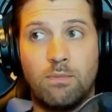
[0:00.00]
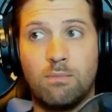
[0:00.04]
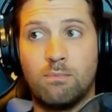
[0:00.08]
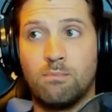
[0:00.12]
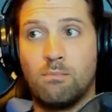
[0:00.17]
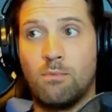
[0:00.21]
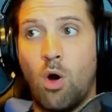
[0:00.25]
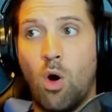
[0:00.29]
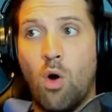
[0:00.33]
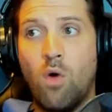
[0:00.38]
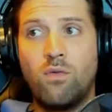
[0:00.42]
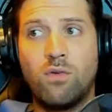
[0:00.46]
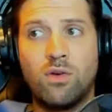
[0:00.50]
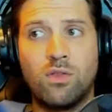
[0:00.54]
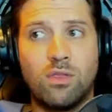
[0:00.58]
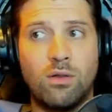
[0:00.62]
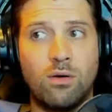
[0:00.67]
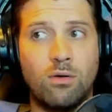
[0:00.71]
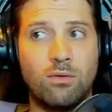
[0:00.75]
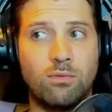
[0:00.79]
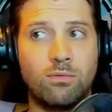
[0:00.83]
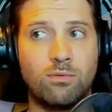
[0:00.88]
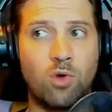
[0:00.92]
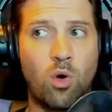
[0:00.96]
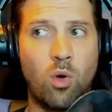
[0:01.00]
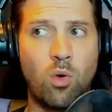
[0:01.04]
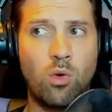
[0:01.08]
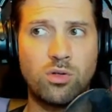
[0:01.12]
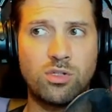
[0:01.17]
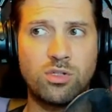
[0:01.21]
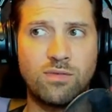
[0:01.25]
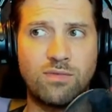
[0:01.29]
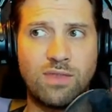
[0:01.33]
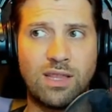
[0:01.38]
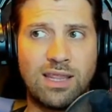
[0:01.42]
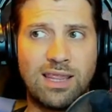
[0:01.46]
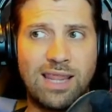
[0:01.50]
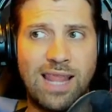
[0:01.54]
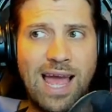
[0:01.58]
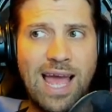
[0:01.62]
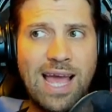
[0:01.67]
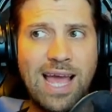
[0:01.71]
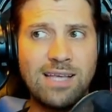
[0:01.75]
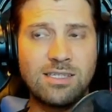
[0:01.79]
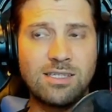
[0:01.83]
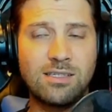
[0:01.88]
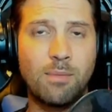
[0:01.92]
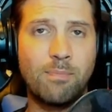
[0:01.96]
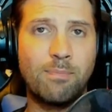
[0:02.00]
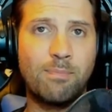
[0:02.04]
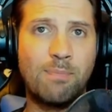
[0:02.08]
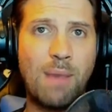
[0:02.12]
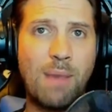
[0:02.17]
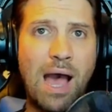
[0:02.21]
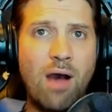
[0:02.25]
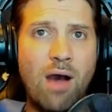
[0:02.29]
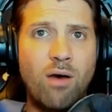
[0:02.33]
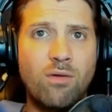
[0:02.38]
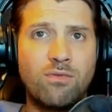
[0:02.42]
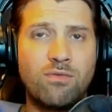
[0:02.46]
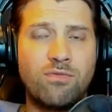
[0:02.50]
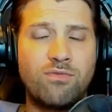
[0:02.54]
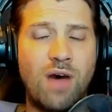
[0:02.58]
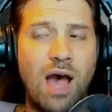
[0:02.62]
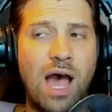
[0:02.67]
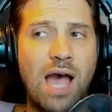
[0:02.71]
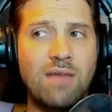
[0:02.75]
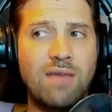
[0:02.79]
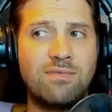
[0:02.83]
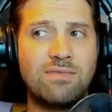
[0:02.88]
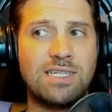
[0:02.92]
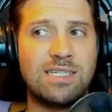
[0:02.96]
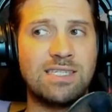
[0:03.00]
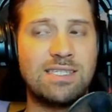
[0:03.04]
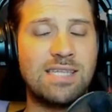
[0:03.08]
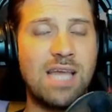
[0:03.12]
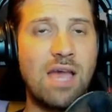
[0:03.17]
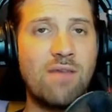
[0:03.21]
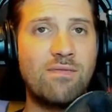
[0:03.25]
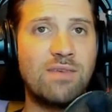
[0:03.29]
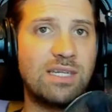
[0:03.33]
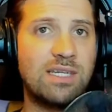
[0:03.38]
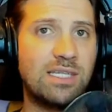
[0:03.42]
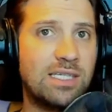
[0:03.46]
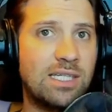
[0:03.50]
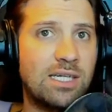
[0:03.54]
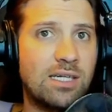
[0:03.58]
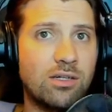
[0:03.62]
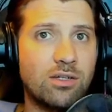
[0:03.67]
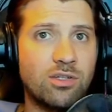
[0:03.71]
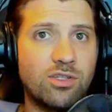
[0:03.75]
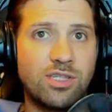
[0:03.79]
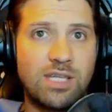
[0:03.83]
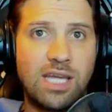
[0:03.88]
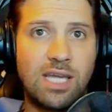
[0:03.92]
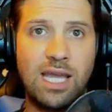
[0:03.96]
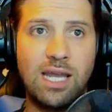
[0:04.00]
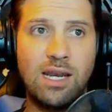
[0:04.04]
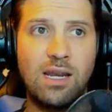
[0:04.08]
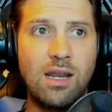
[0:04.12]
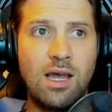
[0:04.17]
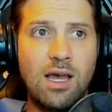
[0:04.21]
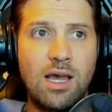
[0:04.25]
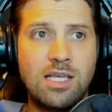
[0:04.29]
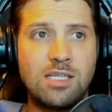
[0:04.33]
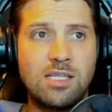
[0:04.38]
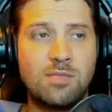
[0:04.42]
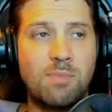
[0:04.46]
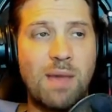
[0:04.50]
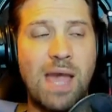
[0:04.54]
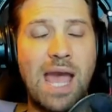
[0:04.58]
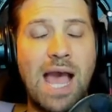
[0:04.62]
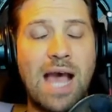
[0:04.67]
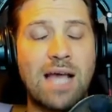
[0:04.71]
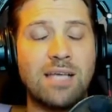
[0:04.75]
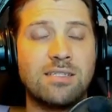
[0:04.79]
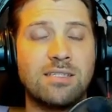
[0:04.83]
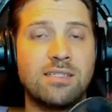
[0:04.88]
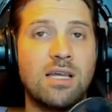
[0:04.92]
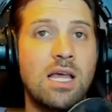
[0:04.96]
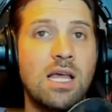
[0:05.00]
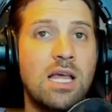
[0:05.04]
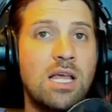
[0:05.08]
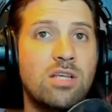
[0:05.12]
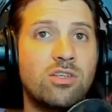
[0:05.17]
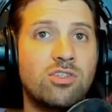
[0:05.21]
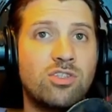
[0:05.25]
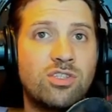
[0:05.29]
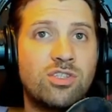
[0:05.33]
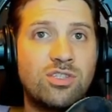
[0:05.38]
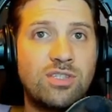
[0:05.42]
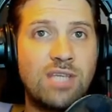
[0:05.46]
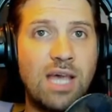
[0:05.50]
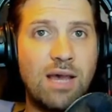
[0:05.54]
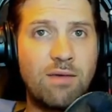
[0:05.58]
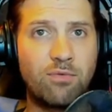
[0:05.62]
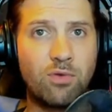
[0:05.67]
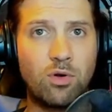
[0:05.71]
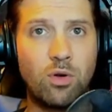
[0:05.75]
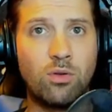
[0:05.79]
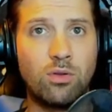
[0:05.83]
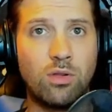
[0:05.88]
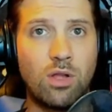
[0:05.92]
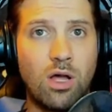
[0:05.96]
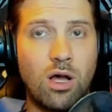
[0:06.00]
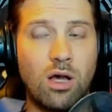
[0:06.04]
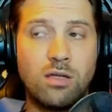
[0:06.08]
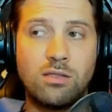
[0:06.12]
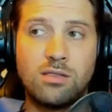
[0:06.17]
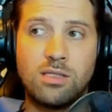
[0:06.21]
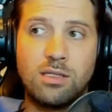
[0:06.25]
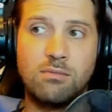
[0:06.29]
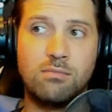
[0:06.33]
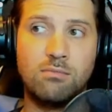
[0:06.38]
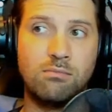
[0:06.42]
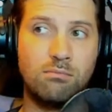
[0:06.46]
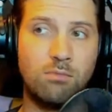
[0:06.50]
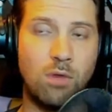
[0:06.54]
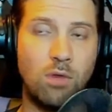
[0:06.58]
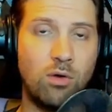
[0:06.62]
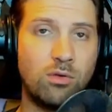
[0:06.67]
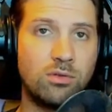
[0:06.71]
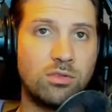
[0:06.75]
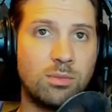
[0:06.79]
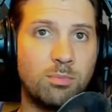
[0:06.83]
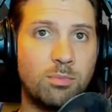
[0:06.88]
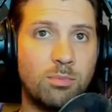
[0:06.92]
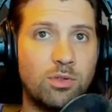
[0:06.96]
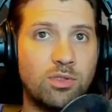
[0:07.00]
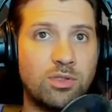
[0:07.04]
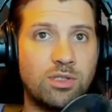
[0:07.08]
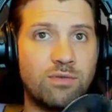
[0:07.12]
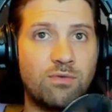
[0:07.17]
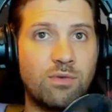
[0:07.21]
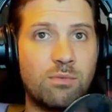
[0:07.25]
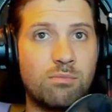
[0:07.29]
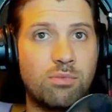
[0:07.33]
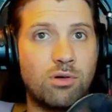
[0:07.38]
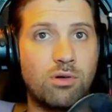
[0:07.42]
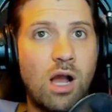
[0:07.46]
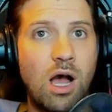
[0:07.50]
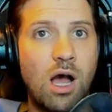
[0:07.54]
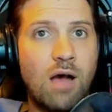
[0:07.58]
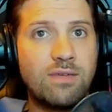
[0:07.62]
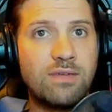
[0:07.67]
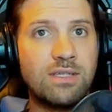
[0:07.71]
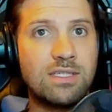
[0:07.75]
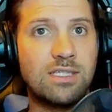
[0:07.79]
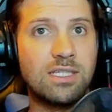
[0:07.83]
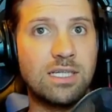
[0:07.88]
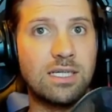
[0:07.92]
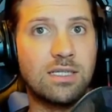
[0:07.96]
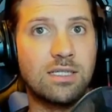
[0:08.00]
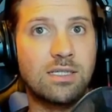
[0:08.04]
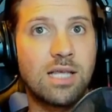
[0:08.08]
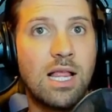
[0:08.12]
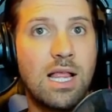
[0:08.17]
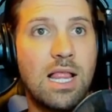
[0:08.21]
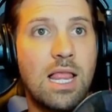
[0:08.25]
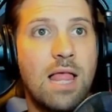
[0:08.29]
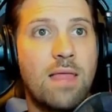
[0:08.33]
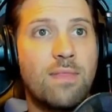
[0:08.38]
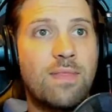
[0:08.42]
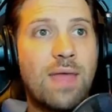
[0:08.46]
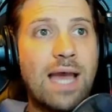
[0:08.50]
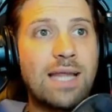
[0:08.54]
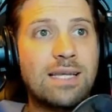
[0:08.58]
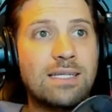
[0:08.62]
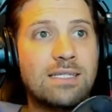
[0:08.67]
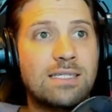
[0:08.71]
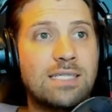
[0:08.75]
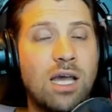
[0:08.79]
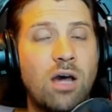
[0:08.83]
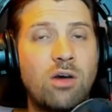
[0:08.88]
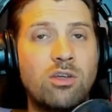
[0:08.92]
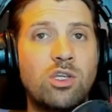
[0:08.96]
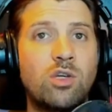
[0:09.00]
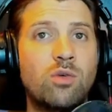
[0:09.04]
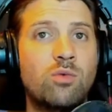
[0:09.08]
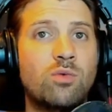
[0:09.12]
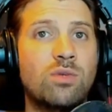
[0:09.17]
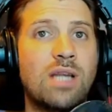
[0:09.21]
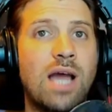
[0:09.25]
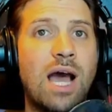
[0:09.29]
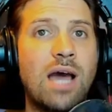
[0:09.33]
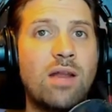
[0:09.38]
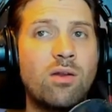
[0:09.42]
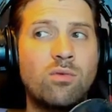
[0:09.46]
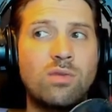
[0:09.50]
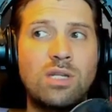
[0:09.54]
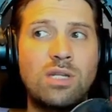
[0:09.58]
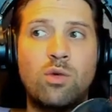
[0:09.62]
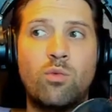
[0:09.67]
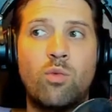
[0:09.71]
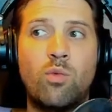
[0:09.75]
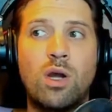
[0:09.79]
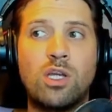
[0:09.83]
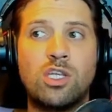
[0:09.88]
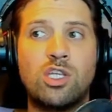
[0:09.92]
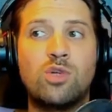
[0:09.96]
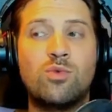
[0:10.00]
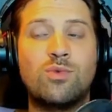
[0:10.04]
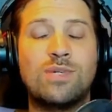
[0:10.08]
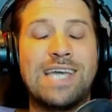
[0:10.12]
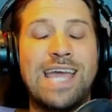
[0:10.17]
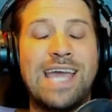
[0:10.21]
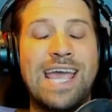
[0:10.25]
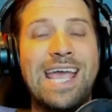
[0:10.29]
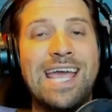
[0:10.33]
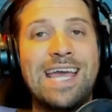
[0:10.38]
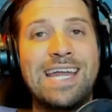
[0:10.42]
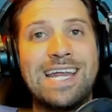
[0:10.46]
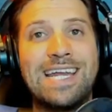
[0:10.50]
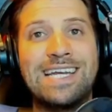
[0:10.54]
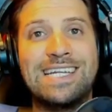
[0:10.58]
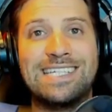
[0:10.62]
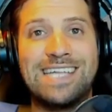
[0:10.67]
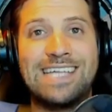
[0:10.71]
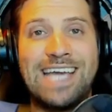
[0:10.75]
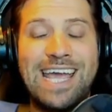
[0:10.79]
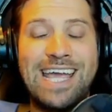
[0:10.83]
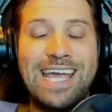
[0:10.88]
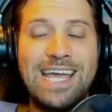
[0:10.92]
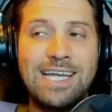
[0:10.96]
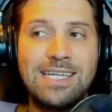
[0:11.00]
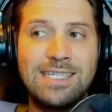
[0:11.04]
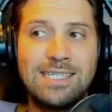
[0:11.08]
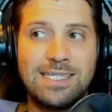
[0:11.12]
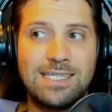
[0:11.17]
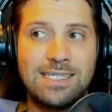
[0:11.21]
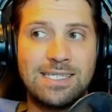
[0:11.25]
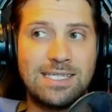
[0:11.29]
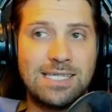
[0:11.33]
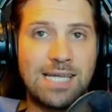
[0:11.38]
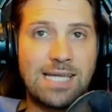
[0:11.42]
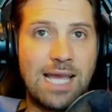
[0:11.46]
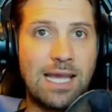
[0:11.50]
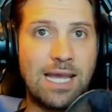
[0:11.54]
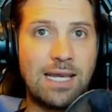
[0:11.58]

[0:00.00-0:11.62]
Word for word: over the course of the last about five to seven years, Canada has passed several laws in multiple different provinces that tell you not only what you can and can't say,